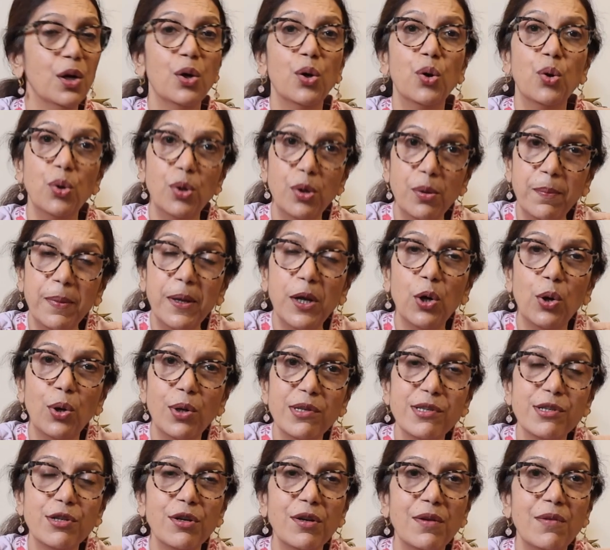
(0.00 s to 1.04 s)
could be
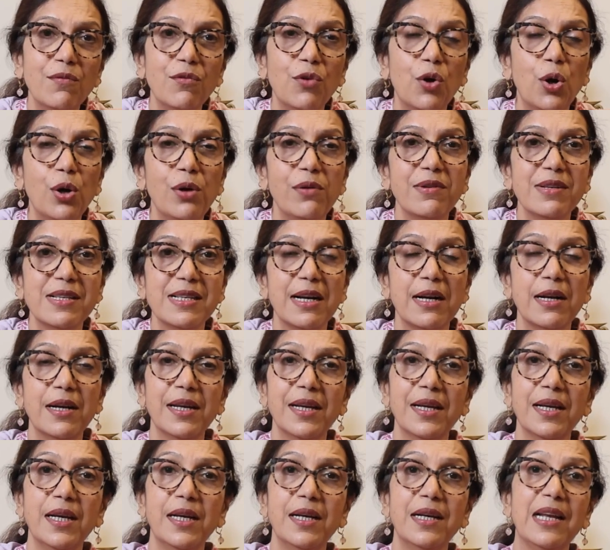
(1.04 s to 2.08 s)
also involved,
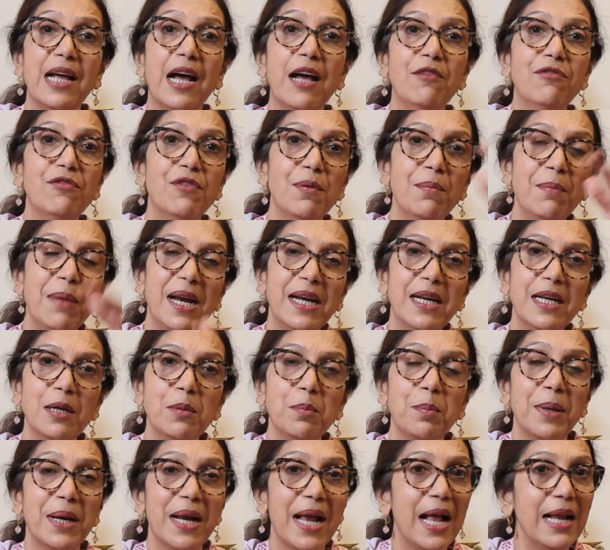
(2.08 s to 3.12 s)
resulting in
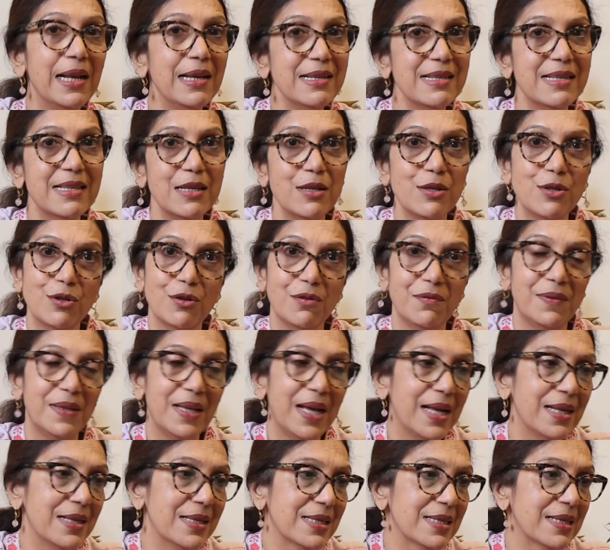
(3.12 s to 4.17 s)
diaphragmatic paralysis of
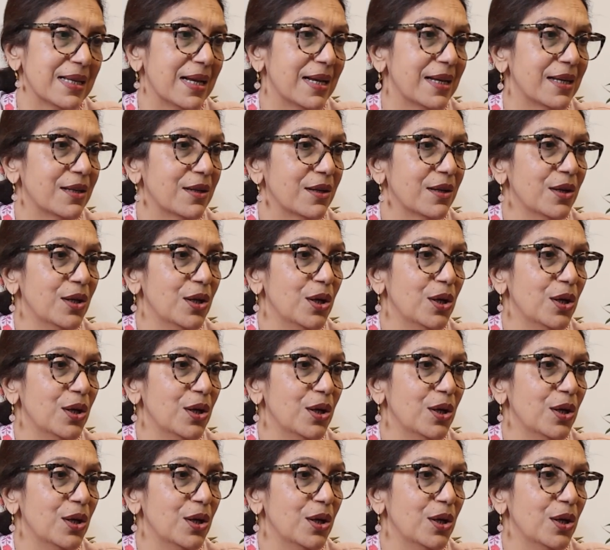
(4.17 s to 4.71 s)
that side.